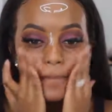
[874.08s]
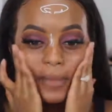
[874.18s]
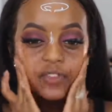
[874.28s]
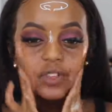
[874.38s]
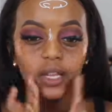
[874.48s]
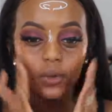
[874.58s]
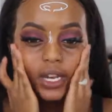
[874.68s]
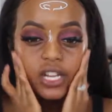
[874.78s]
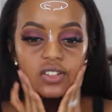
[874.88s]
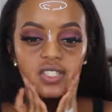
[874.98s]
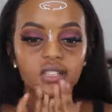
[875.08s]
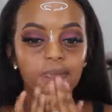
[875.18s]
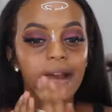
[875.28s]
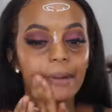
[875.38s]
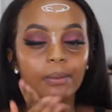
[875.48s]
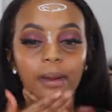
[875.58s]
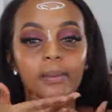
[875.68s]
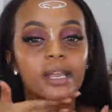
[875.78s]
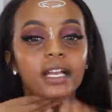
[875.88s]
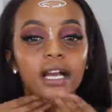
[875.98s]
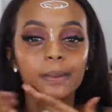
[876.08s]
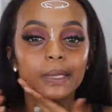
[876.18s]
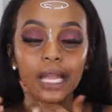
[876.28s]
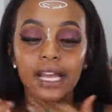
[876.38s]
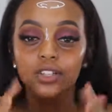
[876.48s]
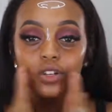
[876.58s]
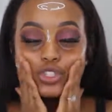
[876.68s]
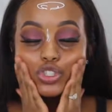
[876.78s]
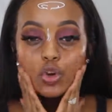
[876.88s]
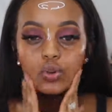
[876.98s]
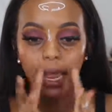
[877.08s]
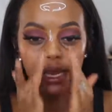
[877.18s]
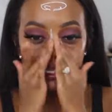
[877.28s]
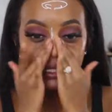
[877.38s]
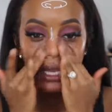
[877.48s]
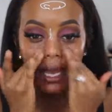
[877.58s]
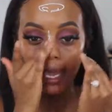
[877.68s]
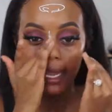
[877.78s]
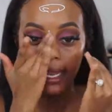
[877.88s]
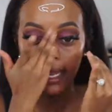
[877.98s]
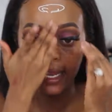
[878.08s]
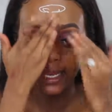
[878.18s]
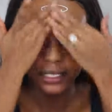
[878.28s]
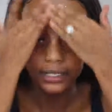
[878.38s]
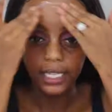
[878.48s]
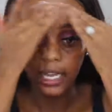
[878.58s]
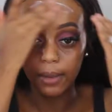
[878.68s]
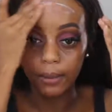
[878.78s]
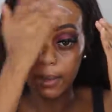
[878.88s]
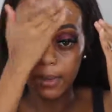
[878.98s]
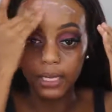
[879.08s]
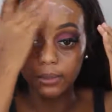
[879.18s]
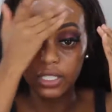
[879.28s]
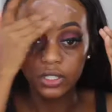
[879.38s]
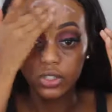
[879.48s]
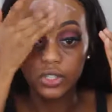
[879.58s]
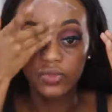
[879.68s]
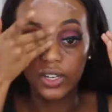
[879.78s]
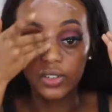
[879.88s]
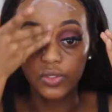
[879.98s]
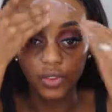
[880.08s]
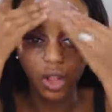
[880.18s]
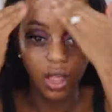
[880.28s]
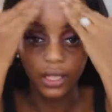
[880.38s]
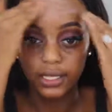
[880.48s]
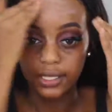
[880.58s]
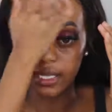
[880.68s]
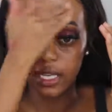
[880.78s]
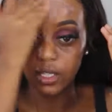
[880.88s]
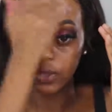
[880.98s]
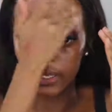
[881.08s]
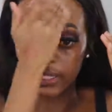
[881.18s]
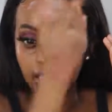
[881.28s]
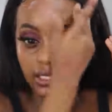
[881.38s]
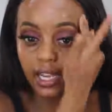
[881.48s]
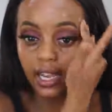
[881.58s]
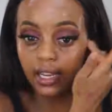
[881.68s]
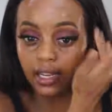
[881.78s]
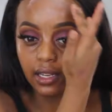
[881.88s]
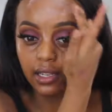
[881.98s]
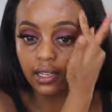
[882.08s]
And I feel like when I use this primer, my makeup glides on so nice, and my makeup just looks very flawless throughout the day.